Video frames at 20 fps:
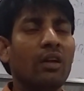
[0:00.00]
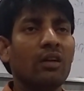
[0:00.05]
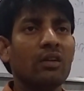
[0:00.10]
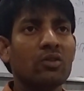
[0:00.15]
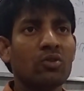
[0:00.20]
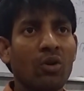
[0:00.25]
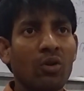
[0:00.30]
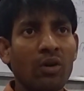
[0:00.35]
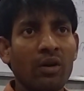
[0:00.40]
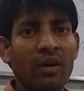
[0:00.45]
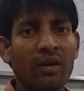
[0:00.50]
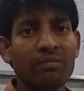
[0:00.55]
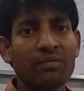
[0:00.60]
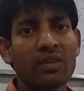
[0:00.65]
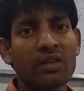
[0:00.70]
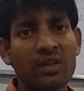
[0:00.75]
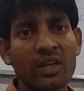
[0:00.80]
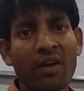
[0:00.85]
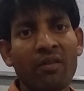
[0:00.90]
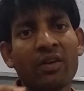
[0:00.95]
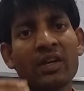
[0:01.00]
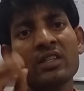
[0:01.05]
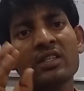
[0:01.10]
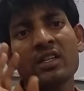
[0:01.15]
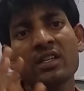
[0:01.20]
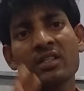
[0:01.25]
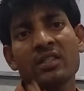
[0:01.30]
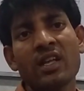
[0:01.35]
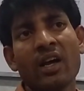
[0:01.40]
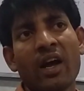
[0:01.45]
So, see, Everest
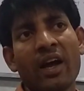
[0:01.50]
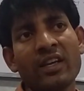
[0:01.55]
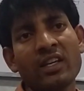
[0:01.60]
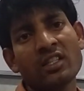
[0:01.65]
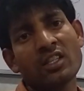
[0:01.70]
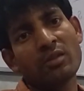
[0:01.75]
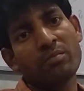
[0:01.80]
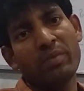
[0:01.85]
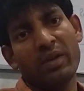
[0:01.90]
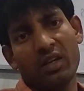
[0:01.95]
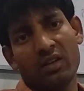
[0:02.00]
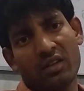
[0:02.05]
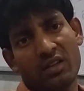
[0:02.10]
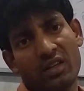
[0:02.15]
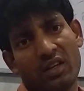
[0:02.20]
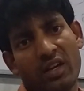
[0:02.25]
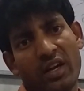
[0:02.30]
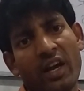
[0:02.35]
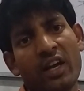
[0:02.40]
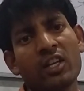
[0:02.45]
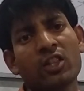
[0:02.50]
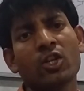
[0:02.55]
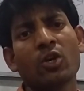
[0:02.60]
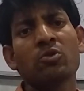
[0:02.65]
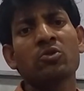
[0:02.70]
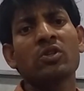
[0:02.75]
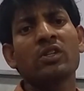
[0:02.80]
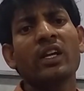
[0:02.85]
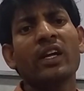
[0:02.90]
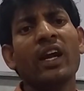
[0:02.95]
is the highest peak,
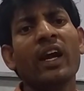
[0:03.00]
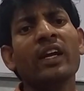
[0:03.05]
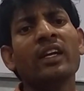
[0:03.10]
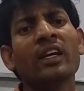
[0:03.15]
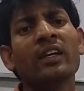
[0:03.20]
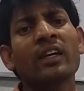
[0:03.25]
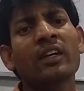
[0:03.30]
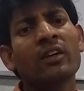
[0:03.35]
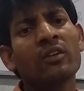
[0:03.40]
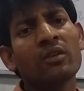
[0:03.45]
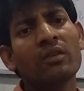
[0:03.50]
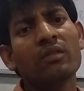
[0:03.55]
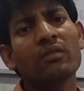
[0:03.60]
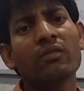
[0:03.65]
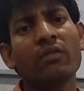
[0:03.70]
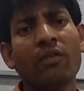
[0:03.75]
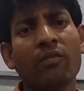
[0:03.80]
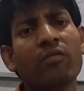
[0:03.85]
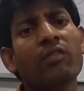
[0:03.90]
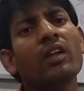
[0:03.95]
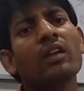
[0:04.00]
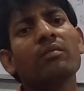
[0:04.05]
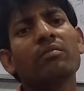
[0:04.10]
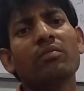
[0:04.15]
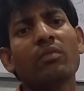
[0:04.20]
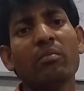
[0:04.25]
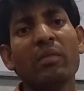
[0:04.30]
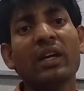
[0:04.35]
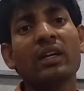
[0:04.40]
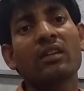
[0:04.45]

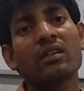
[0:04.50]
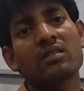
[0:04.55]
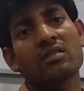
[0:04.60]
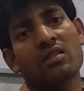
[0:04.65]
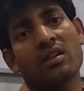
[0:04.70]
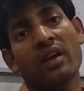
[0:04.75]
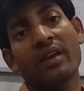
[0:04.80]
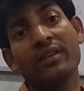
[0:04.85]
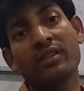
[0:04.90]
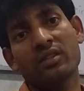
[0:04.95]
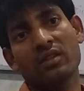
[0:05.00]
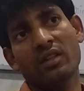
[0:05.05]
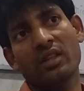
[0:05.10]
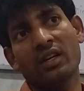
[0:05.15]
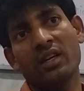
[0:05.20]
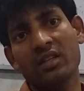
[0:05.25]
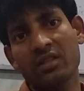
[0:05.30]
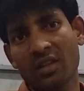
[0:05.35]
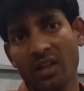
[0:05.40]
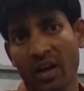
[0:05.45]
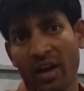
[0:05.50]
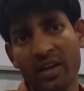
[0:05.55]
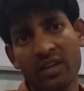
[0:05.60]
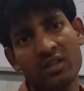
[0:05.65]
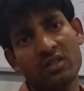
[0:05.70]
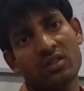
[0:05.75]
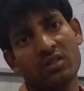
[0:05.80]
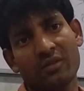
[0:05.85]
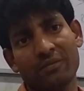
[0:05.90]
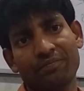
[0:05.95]
8,850 meters highest. That is the
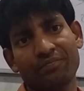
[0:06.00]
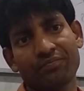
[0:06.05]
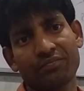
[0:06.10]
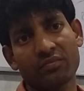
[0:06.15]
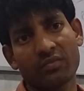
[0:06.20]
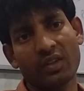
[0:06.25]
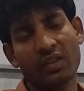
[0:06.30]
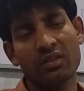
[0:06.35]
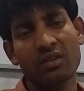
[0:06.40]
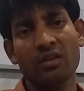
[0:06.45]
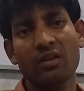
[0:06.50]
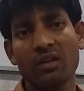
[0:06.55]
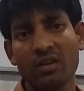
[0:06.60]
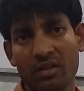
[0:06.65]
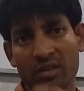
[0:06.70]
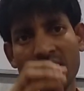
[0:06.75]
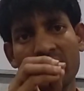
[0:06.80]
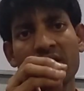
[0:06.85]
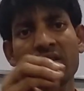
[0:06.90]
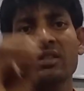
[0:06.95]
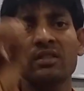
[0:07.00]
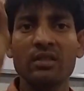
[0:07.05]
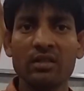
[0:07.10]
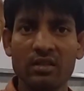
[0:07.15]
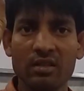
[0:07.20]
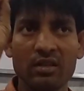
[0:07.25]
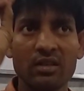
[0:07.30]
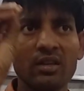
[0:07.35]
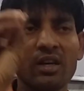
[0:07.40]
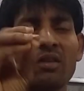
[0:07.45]
highest. So that is
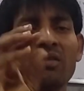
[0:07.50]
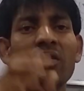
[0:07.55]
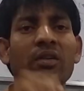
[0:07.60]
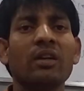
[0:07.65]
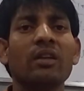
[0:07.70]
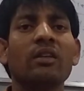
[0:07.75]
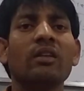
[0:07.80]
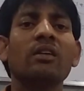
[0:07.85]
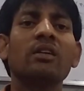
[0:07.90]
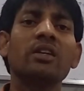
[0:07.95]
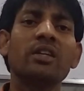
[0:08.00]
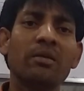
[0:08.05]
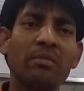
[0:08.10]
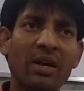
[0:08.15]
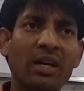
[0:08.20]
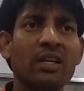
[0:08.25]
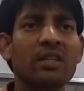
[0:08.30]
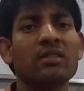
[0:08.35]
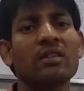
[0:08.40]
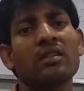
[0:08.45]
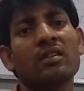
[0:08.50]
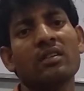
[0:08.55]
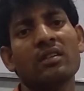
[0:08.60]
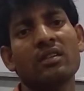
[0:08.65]
covered in the Himalayas